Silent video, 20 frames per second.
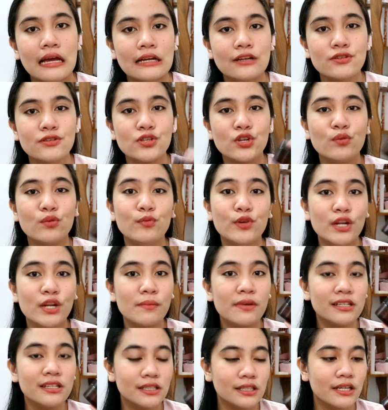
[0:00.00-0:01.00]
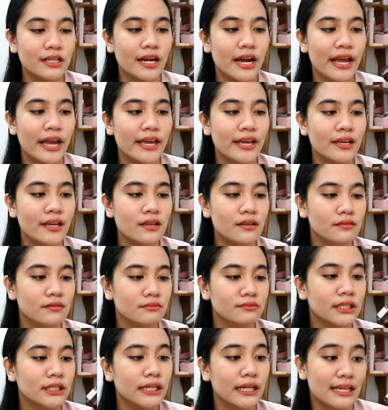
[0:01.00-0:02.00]
gusto ko muna mag-try
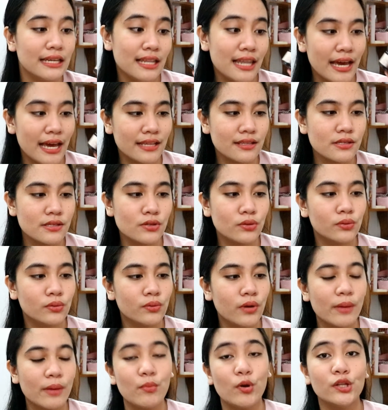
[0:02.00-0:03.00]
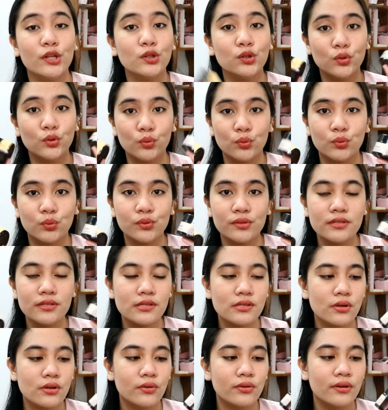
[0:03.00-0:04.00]
ng ilan, so I bought two.
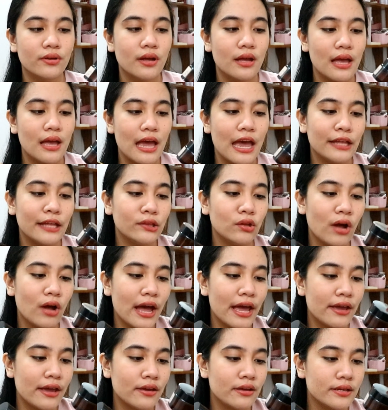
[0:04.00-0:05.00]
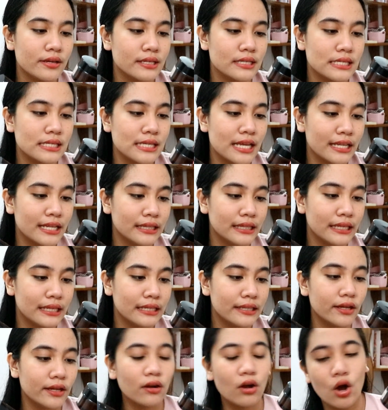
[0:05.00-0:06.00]
So, ito ay
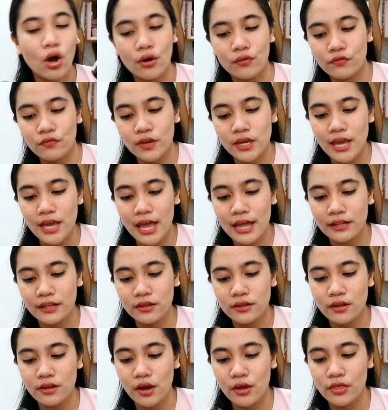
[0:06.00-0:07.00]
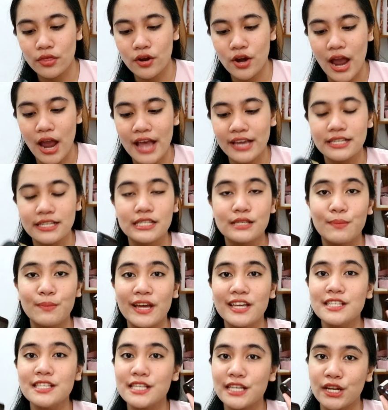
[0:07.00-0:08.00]
scented na coffee and the other ay
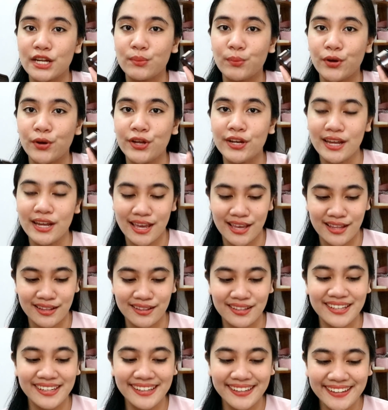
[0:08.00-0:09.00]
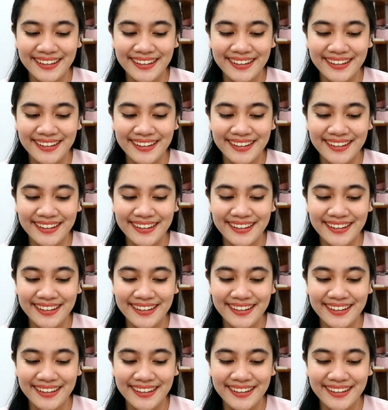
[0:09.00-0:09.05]
spice cinnamon. And